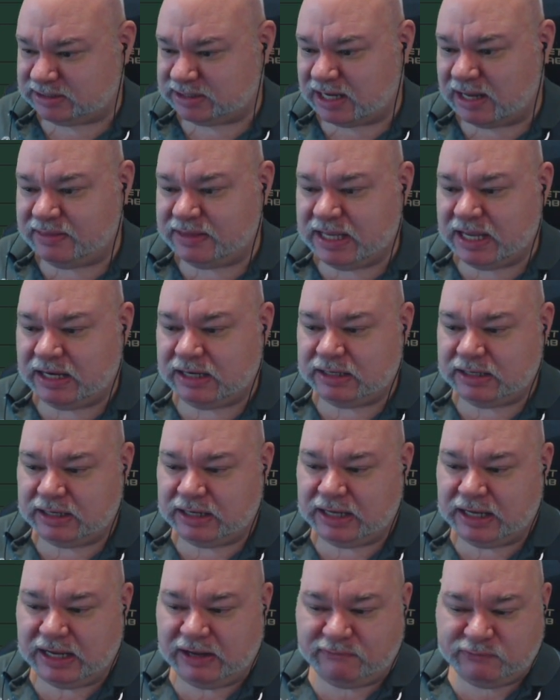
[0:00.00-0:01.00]
And then
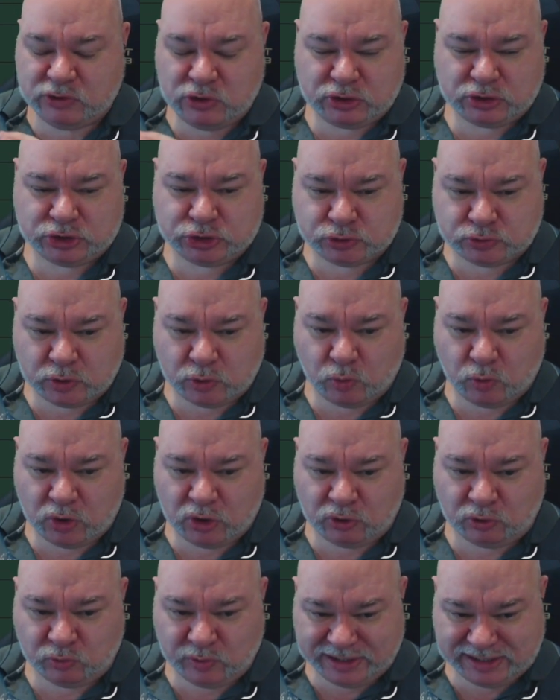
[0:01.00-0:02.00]
if you can do a
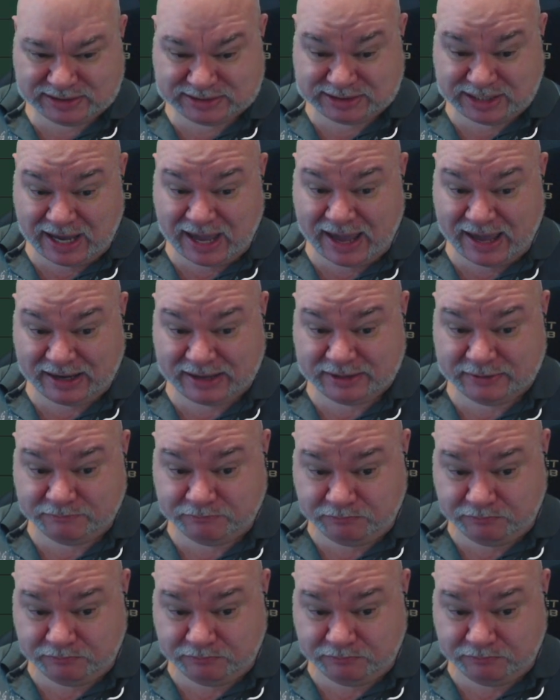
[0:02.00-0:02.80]
whirlwind attack,